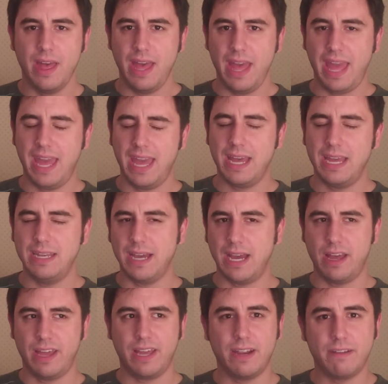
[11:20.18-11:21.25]
And
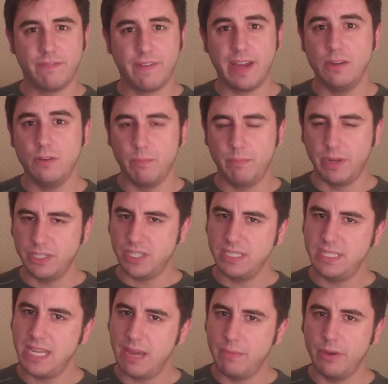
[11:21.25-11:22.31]
I got invited to a bunch of
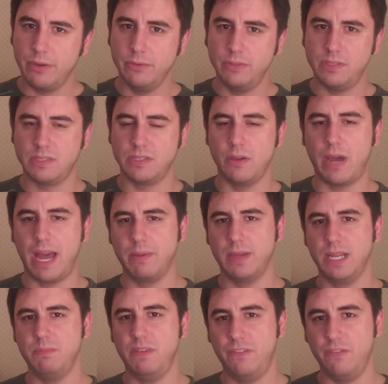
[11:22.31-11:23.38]
demos, so I'm
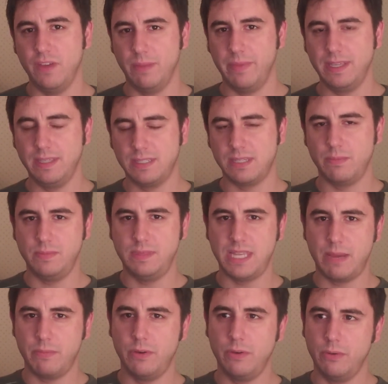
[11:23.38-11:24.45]
going to be filming some
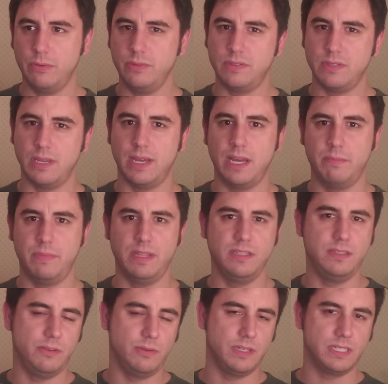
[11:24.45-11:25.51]
demos
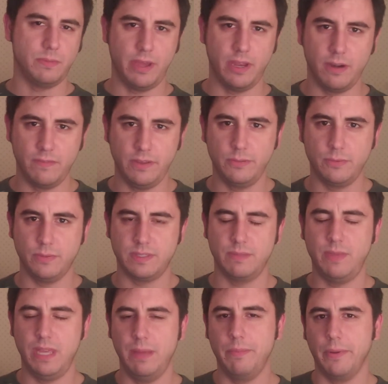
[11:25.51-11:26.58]
and doing some interviews with some
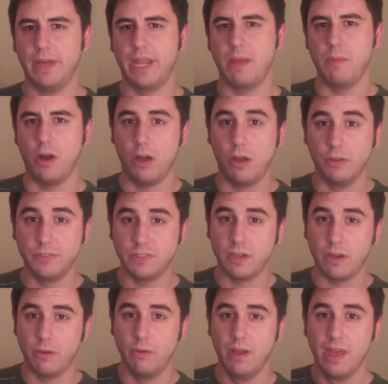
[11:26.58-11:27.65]
people, and I'm
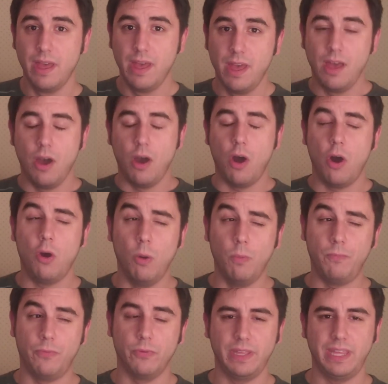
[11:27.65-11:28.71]
also
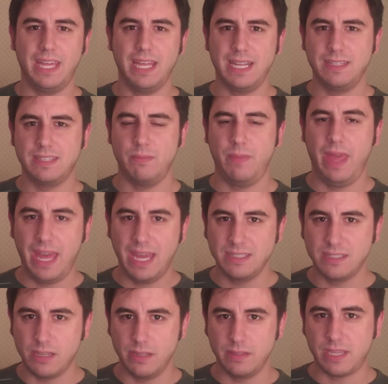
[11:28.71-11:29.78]
hopefully getting some
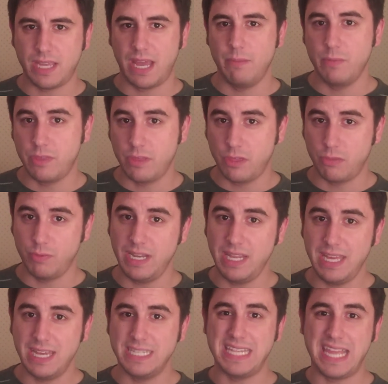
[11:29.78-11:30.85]
hands-on time with the
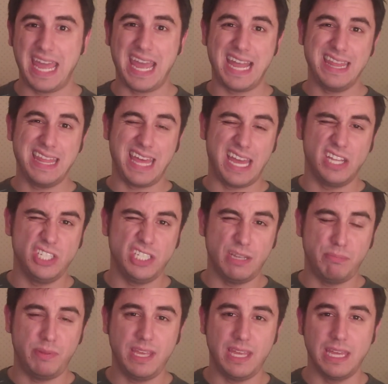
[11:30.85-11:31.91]
3DS and the
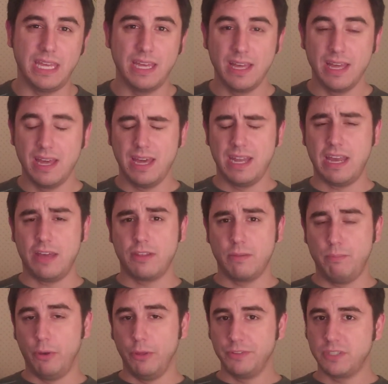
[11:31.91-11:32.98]
NGP. Now, they're
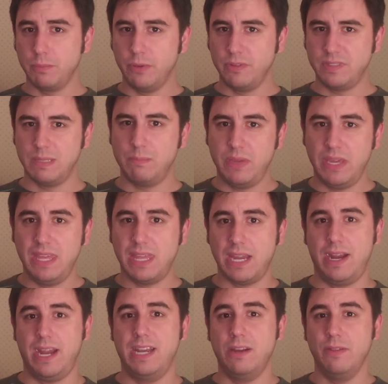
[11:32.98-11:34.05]
both supposed to be
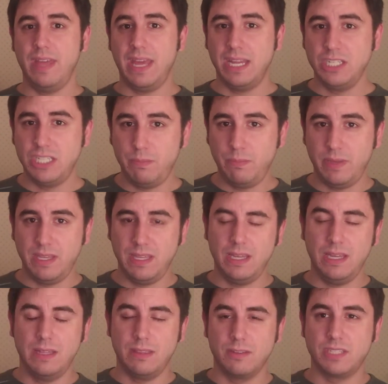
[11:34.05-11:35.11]
there. I know the
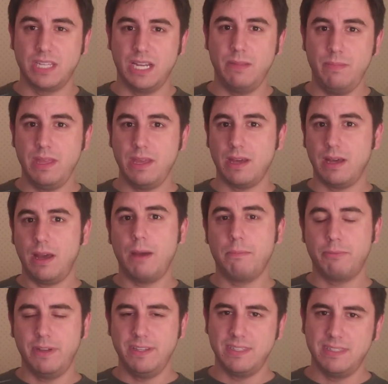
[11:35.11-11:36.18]
NGP, there's going to be a
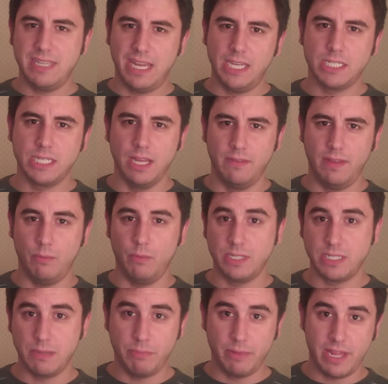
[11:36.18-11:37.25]
presentation of it,
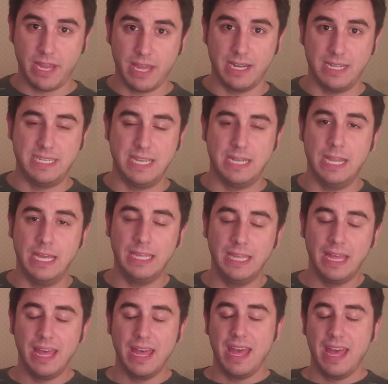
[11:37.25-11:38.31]
which I'm planning on attending,
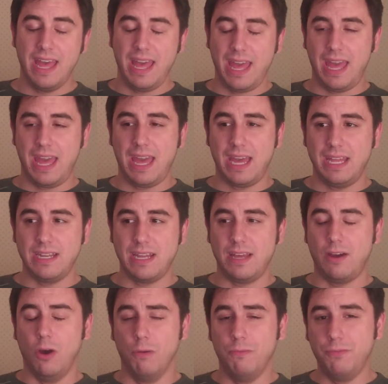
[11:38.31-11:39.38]
and
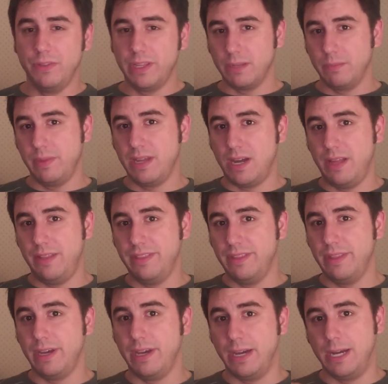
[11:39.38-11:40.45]
hopefully it'll be on the